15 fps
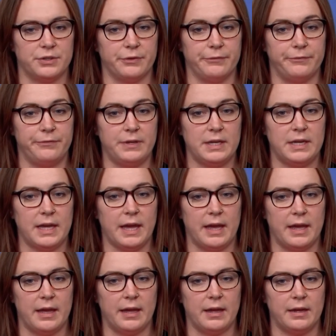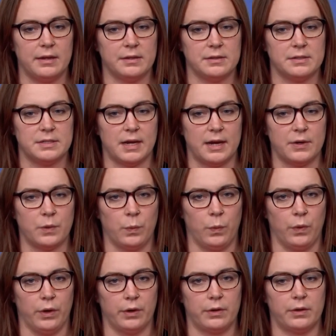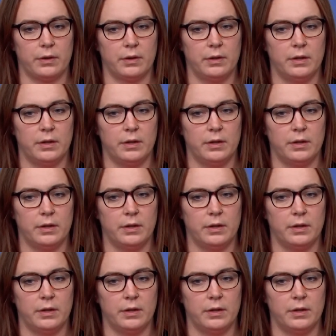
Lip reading: ril-va.org.